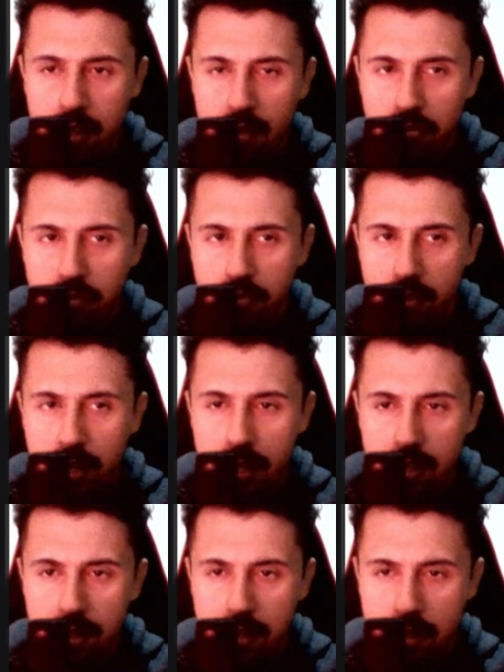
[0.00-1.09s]
If I
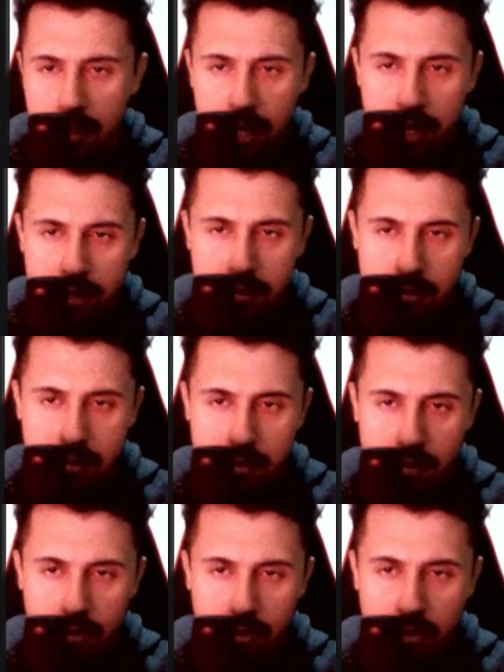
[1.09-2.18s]
get
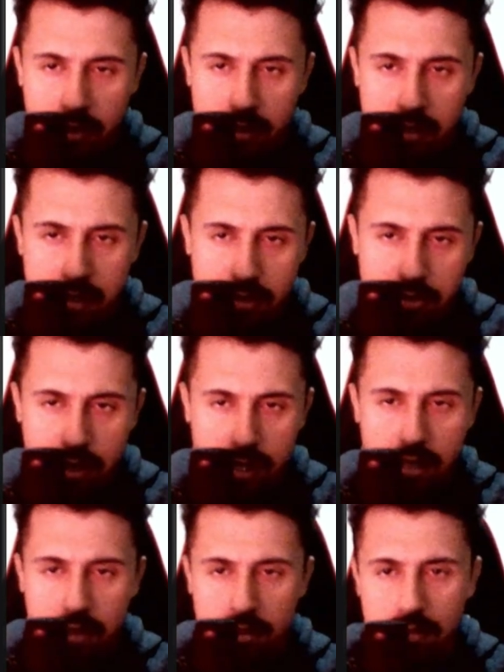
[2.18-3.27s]
orders right
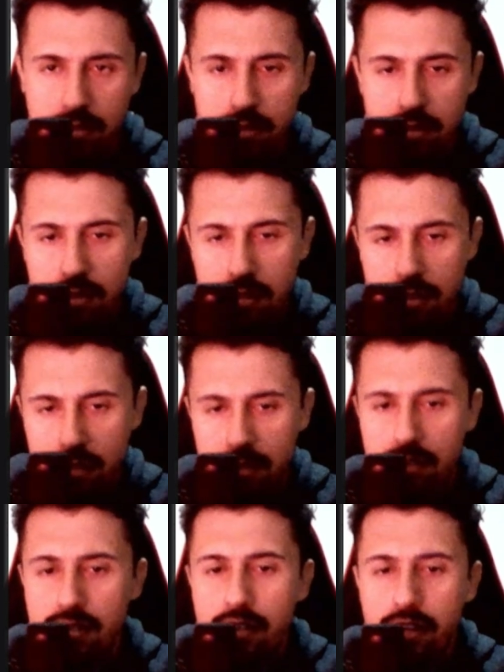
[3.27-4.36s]
now,
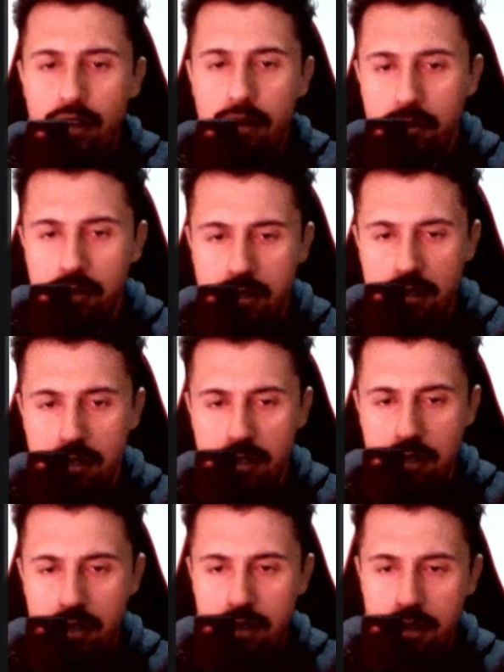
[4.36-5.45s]
I'm gonna
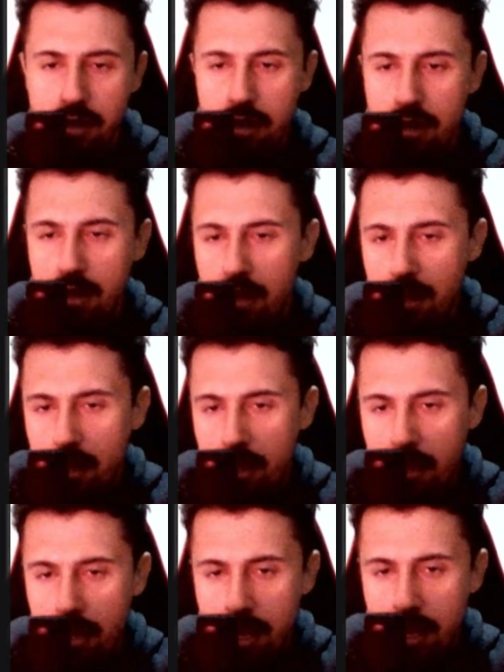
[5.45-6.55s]
see
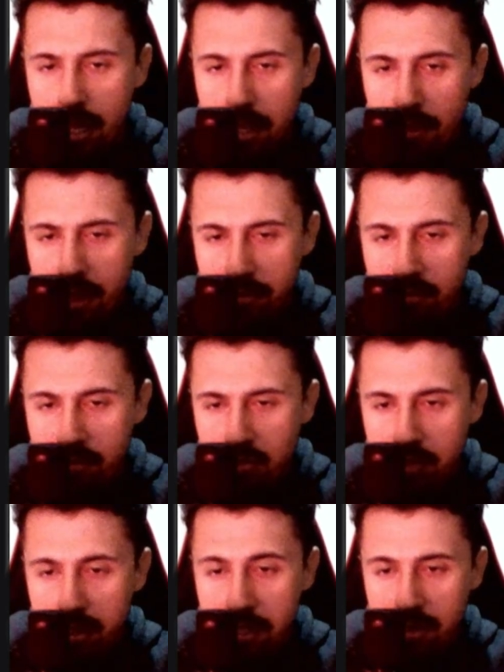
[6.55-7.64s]
that I have
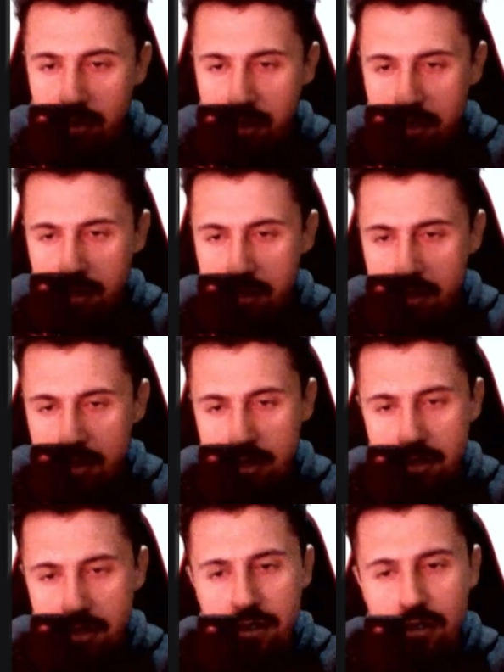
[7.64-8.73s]
3 orders.
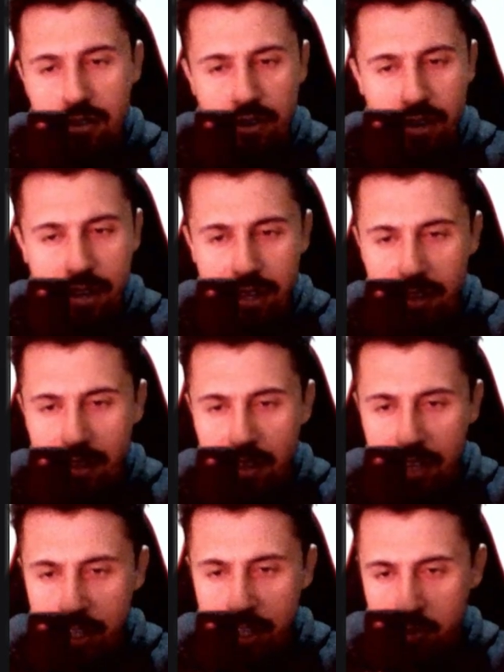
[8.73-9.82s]
Alright,
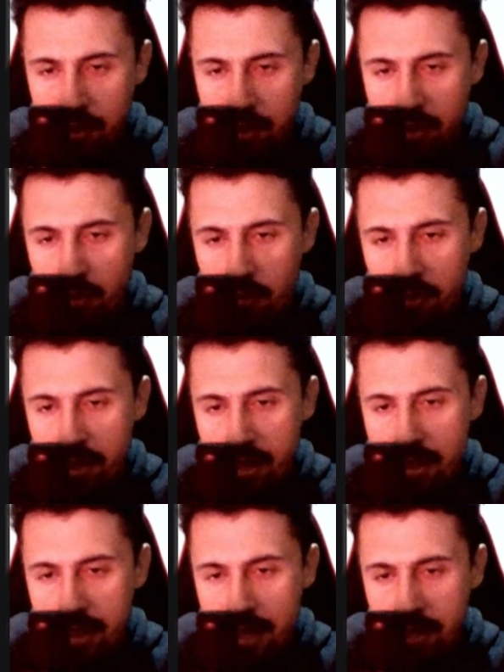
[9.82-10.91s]
each one
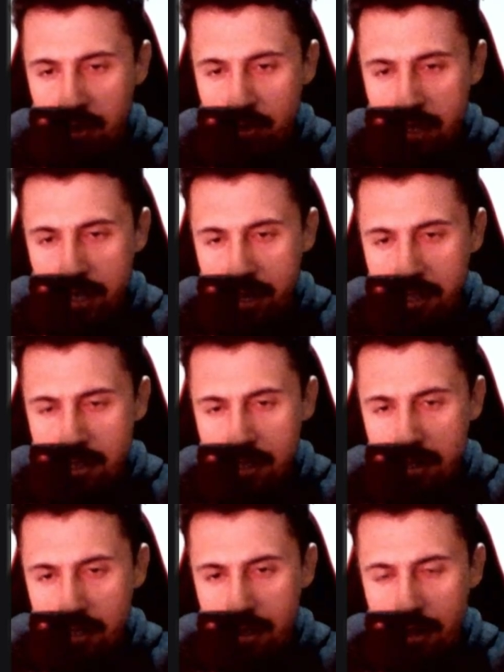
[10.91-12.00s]
with a unique
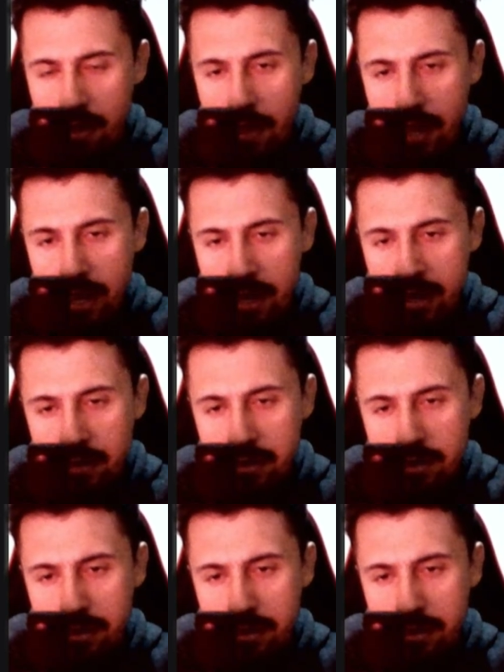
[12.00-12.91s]
ID and